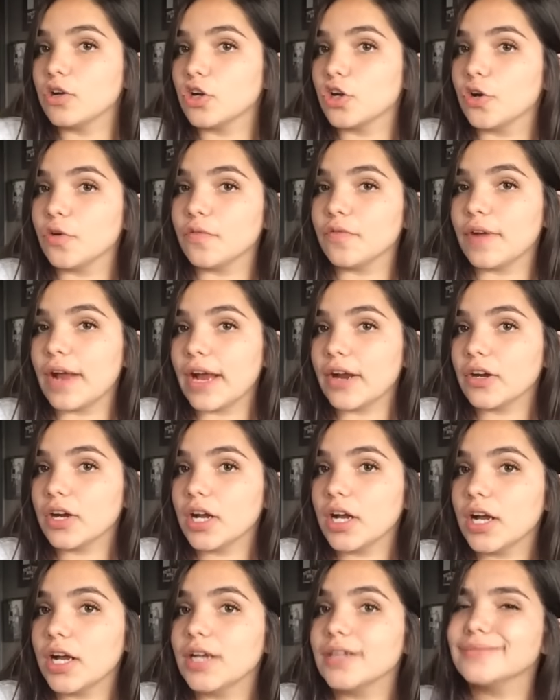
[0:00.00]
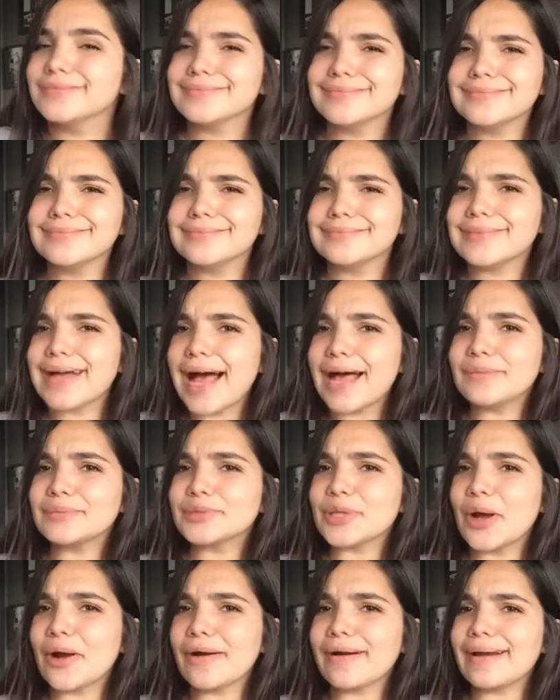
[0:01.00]
Guevara,
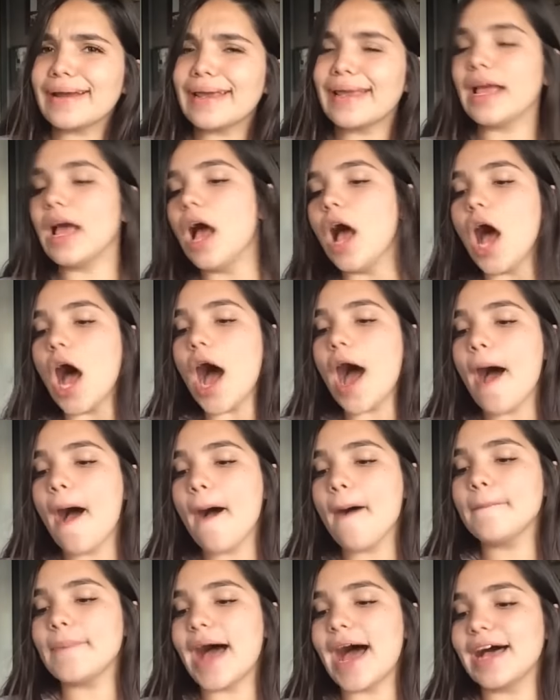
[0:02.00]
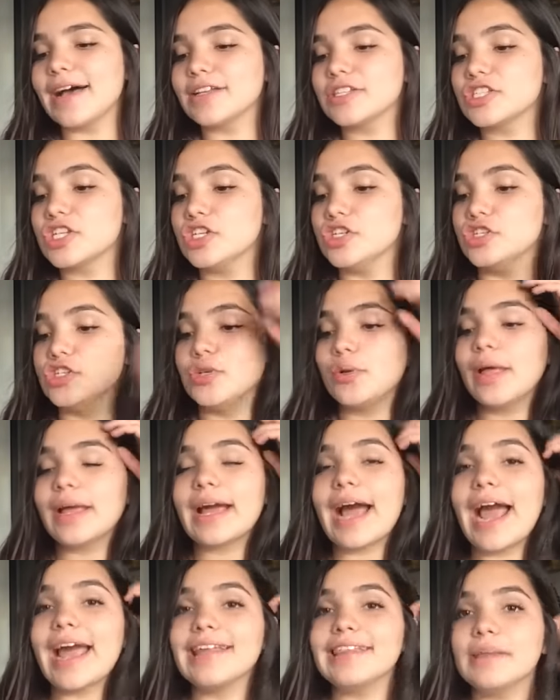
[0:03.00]
I'm sorry, asked, do you
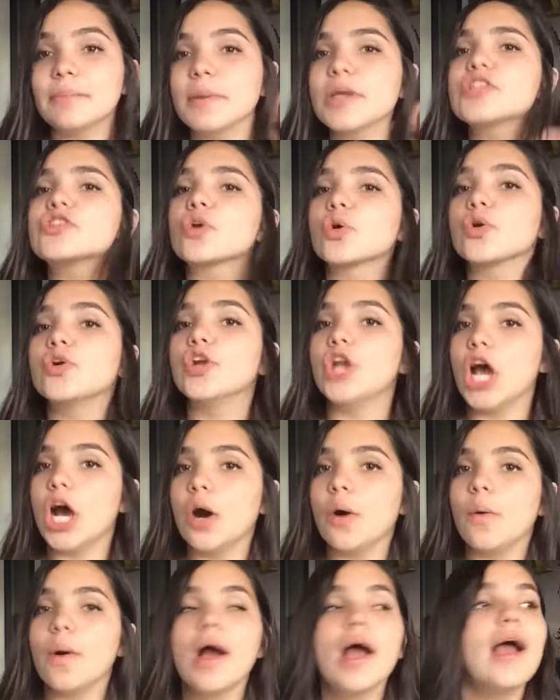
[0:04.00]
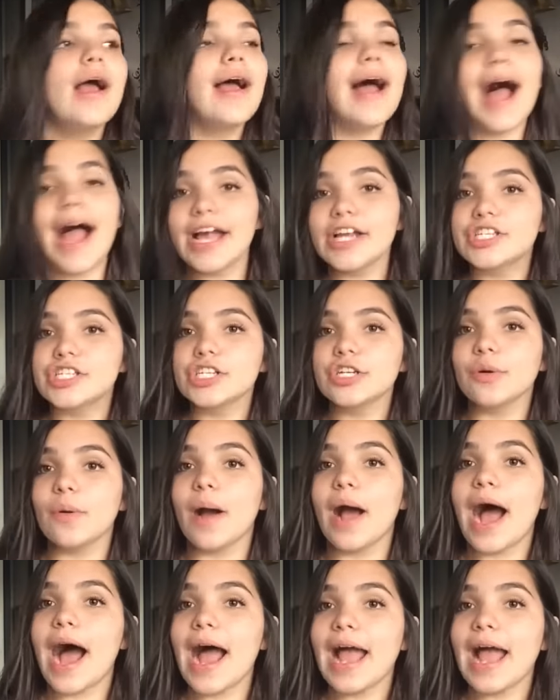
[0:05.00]
like high liquids or no? I do.